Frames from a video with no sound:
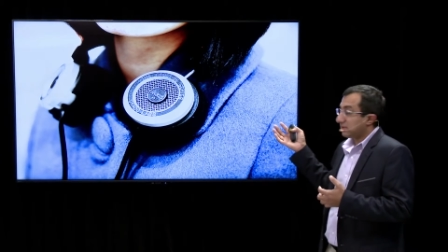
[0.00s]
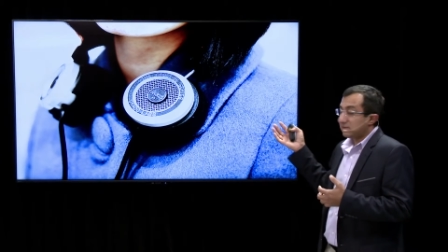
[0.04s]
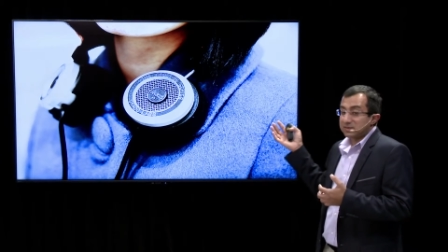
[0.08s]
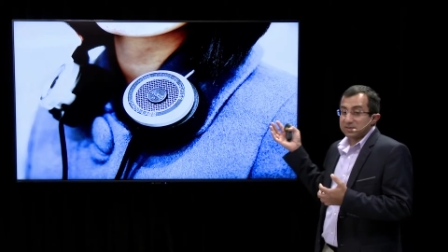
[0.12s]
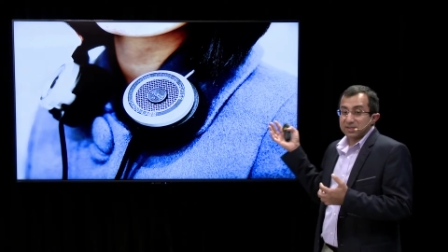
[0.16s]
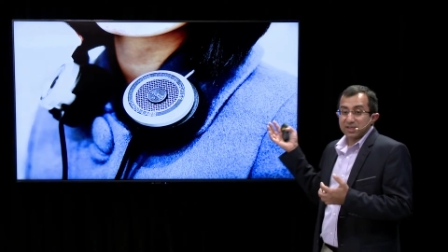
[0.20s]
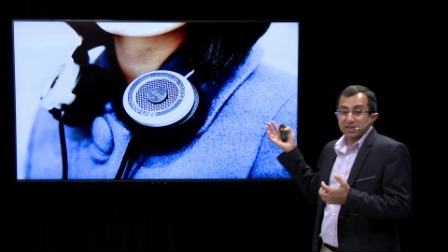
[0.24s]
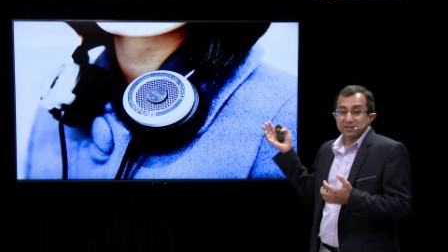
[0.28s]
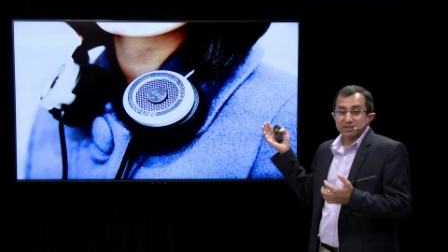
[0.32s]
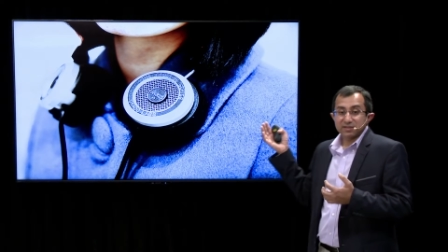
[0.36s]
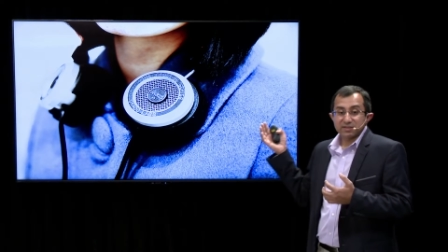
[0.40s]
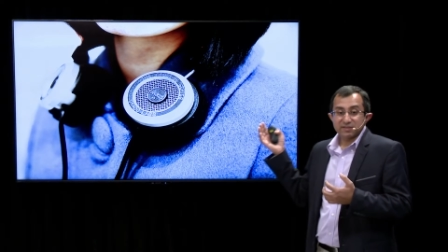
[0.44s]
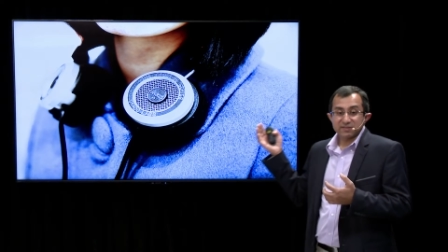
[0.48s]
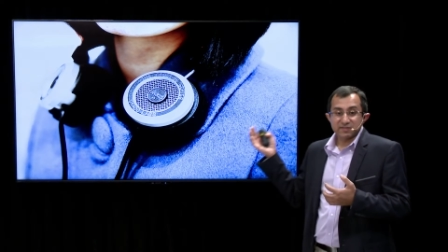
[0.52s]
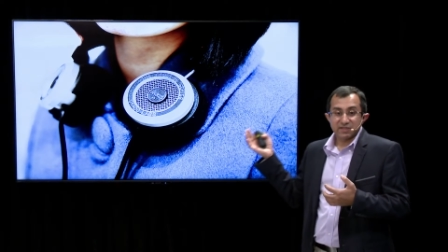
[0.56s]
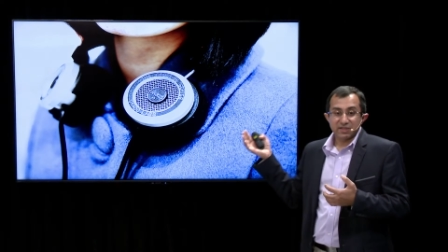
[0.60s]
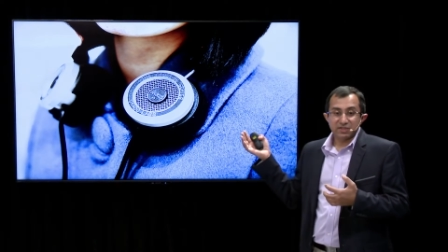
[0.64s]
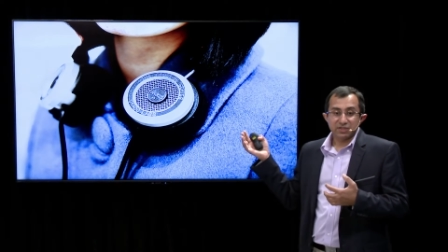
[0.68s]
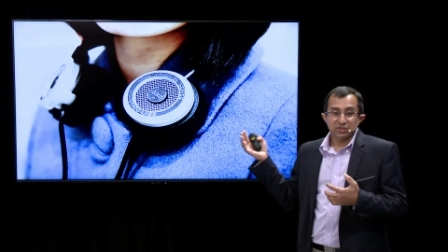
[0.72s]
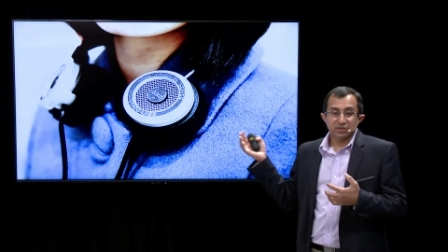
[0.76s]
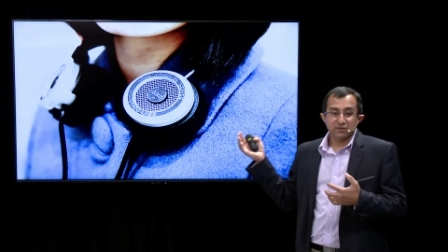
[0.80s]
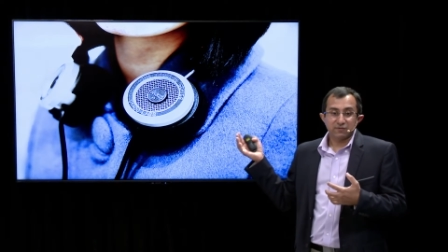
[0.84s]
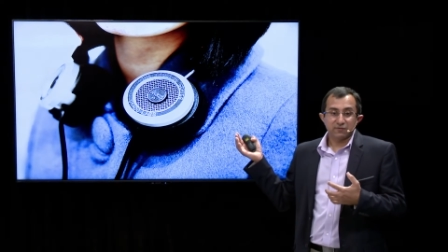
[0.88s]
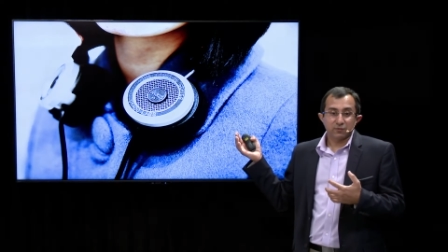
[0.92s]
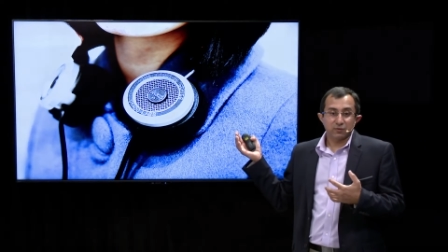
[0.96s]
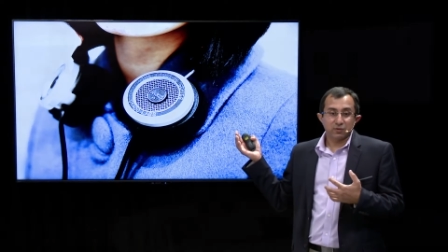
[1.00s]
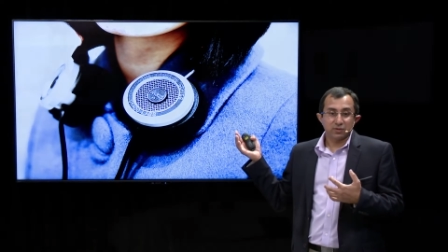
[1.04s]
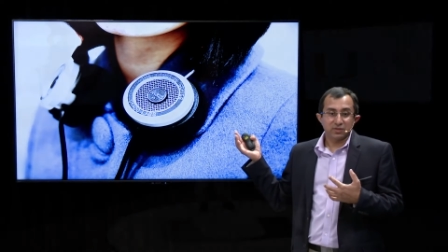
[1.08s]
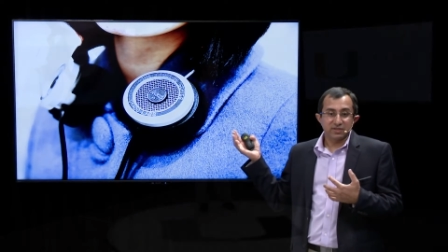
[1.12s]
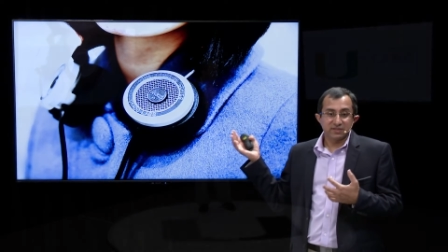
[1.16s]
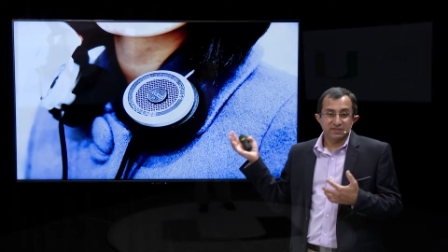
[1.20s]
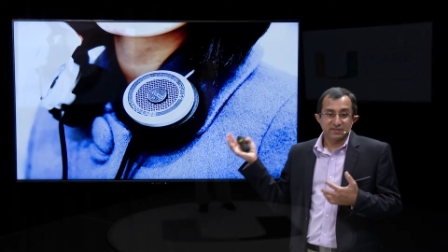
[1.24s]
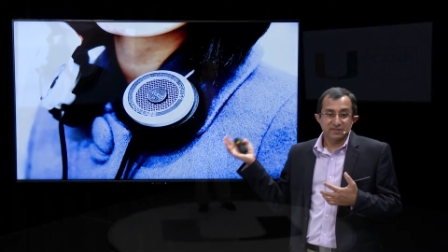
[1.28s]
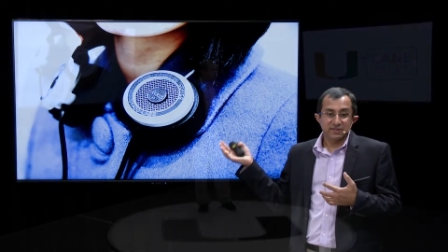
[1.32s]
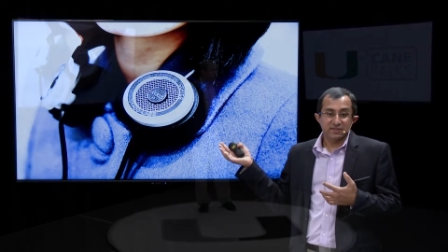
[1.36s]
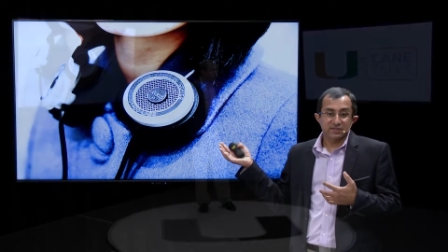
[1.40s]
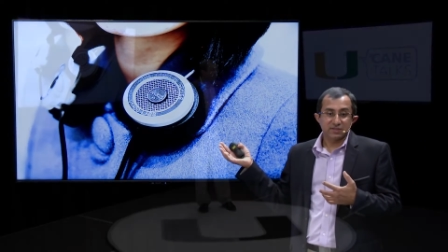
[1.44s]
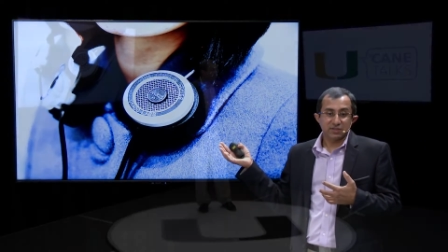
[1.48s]
that the Center for
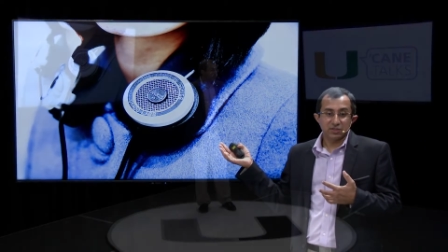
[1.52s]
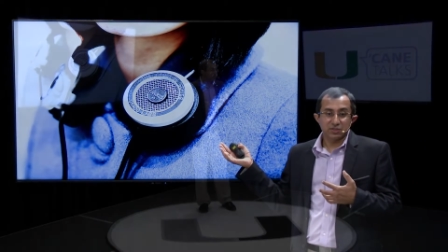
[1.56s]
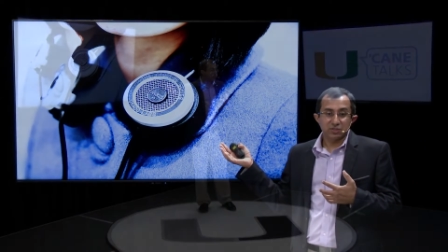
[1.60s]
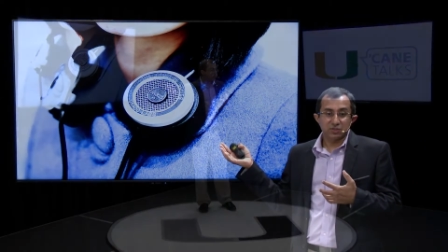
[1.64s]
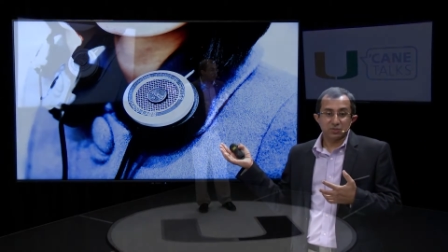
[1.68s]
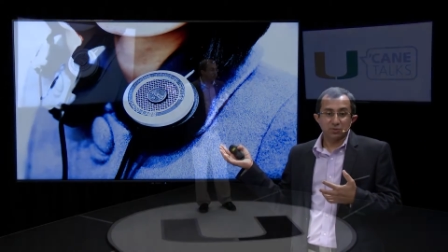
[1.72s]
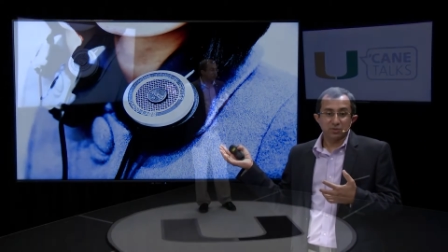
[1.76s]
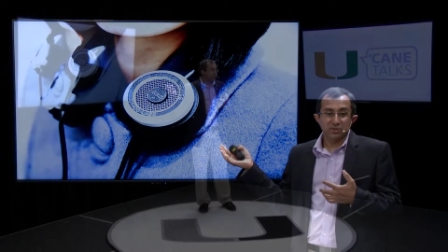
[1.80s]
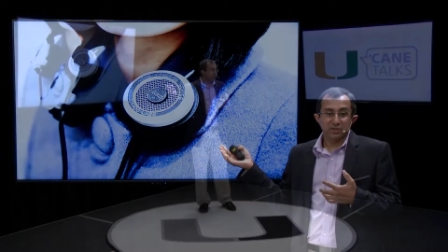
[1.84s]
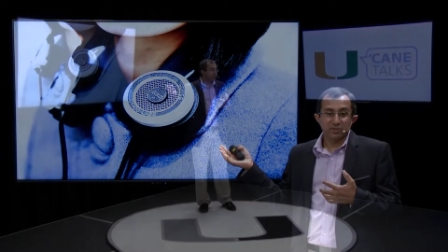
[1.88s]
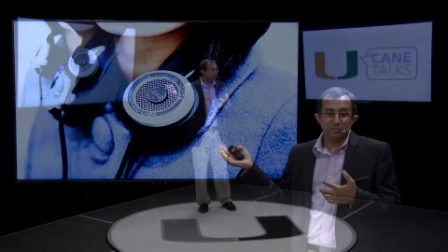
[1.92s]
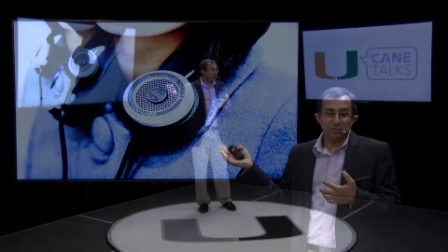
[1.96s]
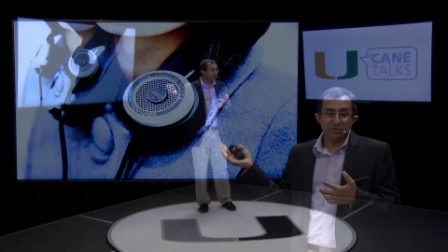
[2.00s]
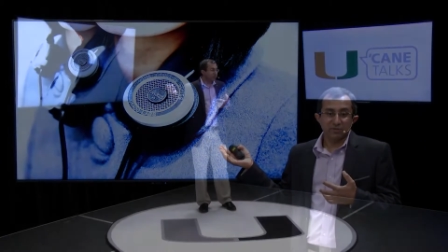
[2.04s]
Disease Control and